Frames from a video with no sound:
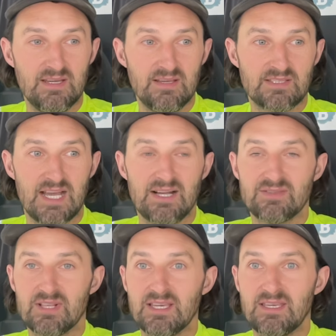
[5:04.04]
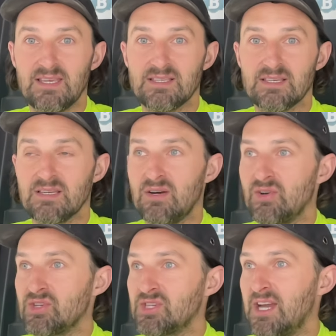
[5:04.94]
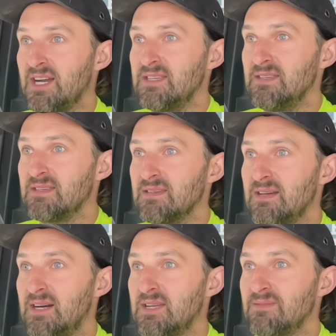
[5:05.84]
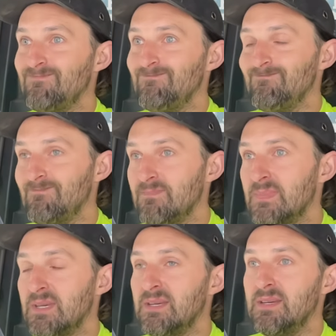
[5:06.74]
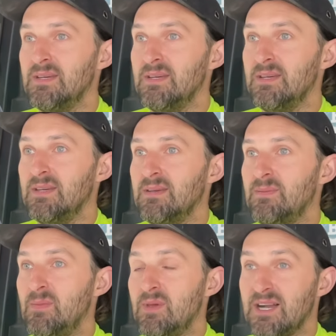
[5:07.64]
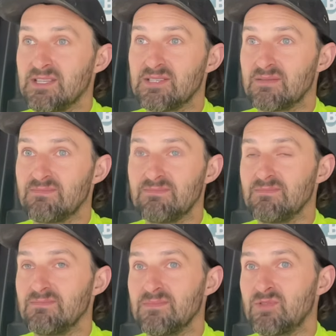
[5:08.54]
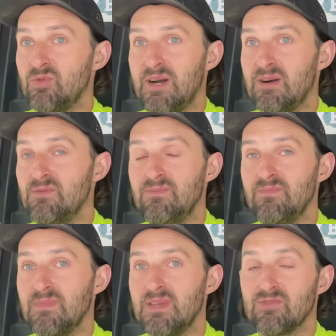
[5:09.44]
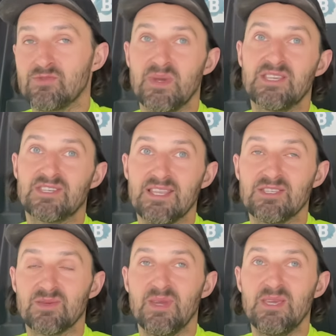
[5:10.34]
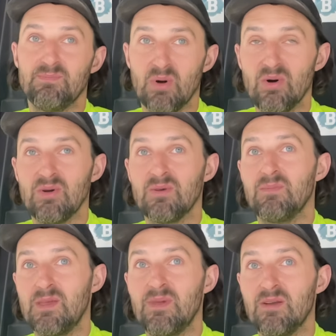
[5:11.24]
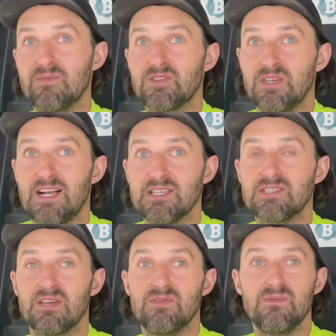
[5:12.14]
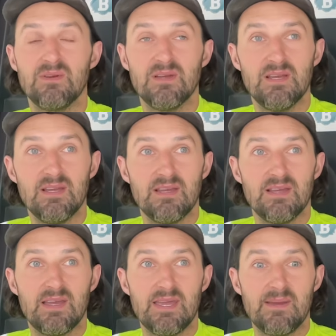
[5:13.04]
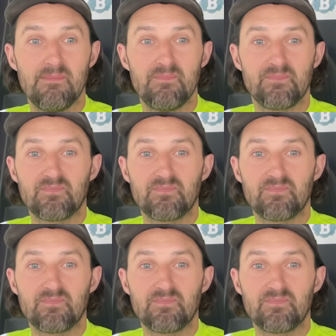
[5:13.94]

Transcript: sounds like he's an honest guy, and maybe has somehow it doesn't make sense to me, but maybe obviously he has. So, um,